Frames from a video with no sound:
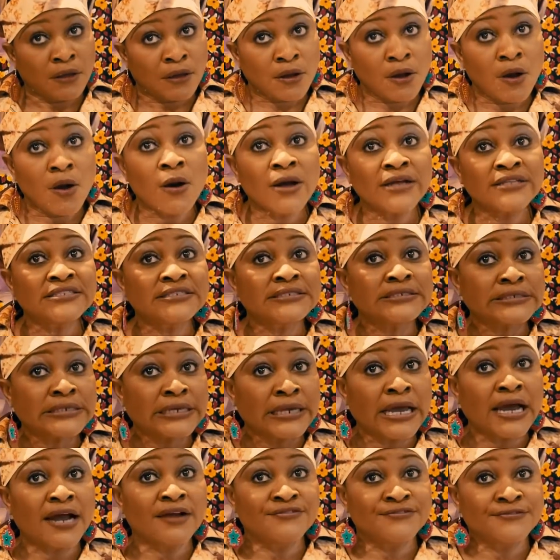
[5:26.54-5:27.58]
Go and see
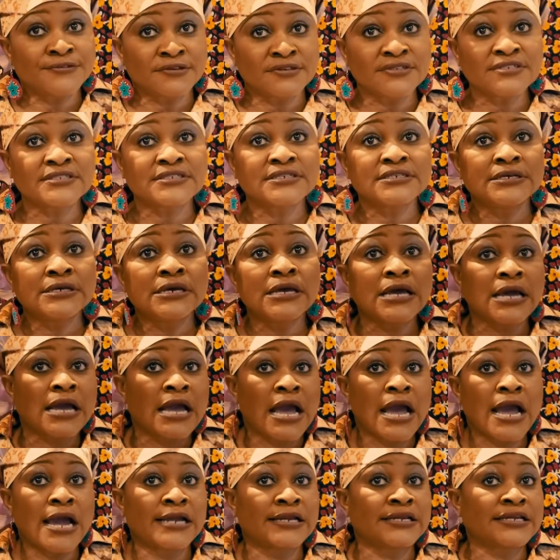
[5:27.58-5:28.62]
her first,
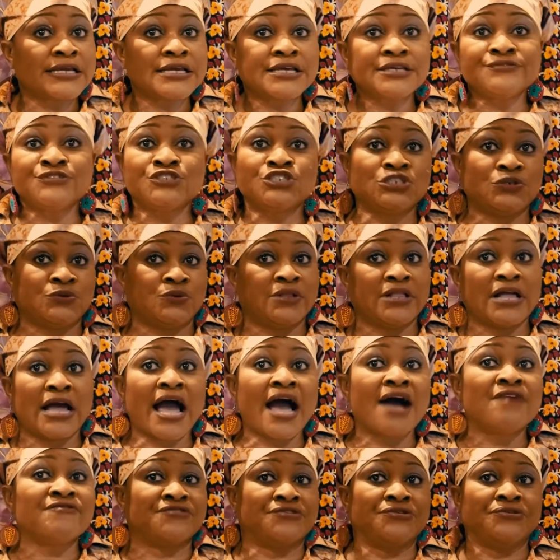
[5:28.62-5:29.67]
and if she will
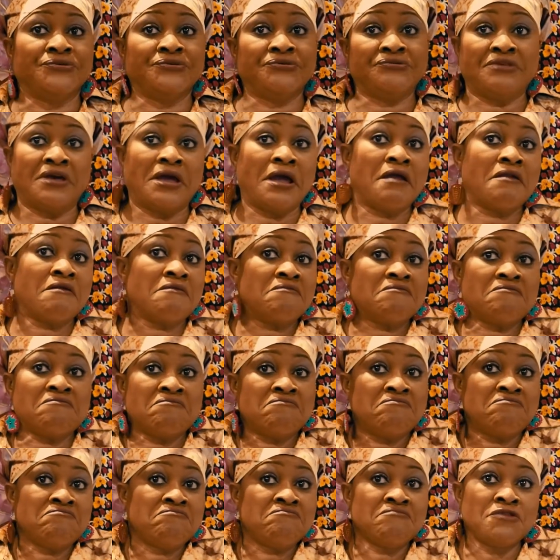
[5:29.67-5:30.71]
have you, then
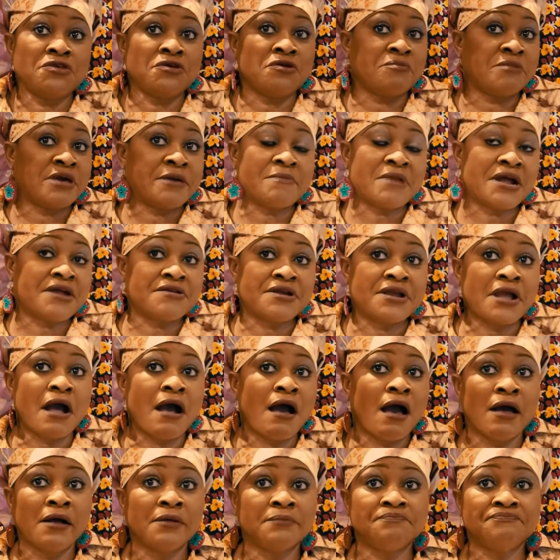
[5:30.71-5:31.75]
you may marry
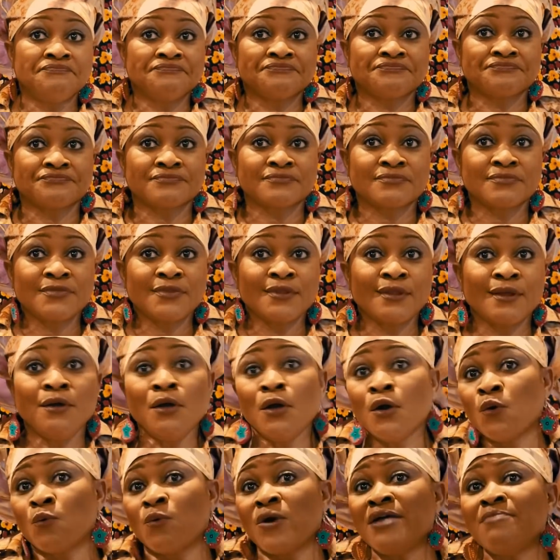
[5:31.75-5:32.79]
her.
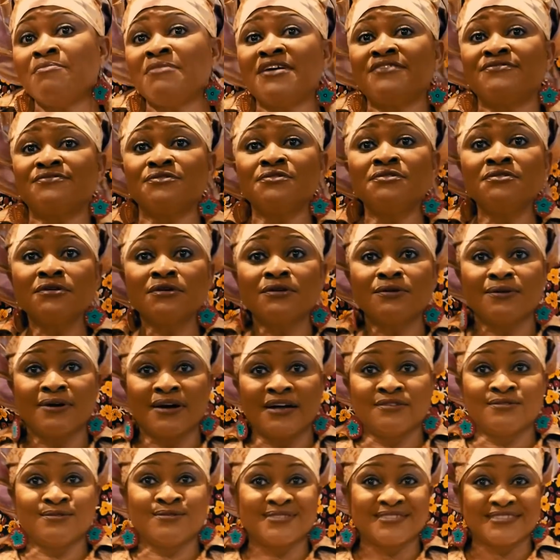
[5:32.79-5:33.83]
When Mavungu
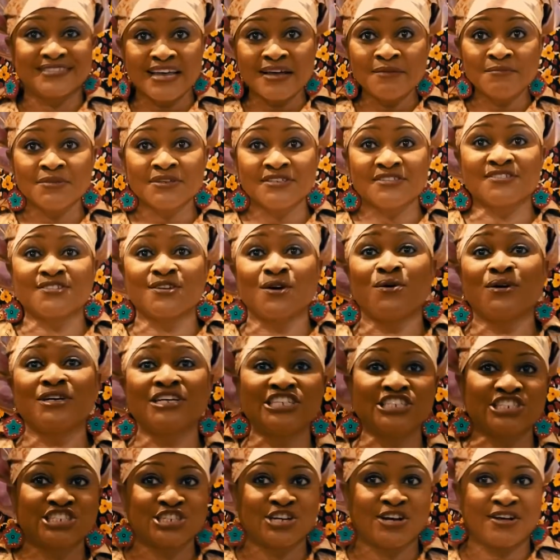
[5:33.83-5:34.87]
and Nzambi saw
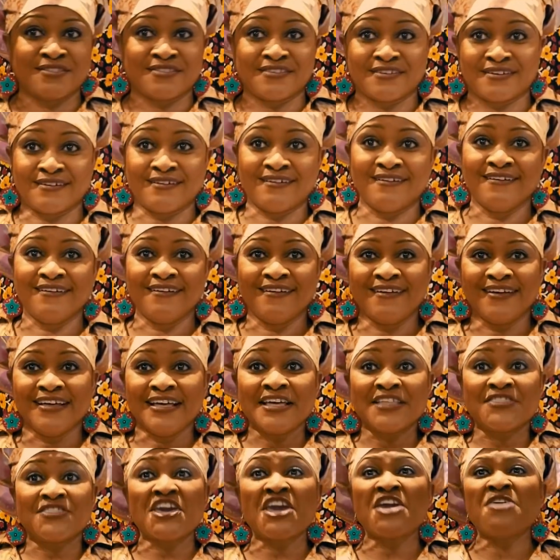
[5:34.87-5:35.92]
each other,
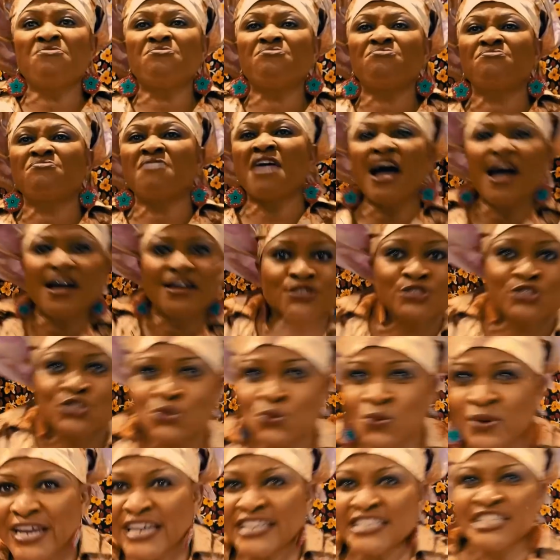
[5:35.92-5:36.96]
they ran
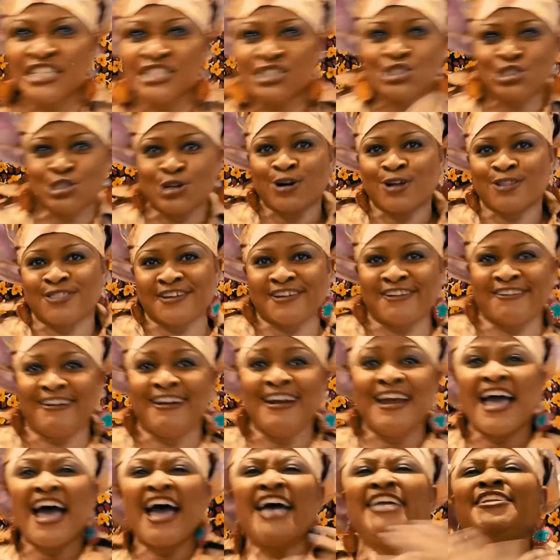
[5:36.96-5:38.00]
toward each other
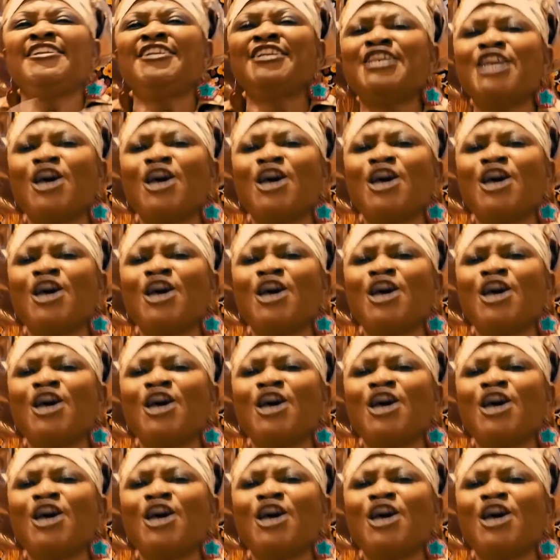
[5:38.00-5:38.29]
and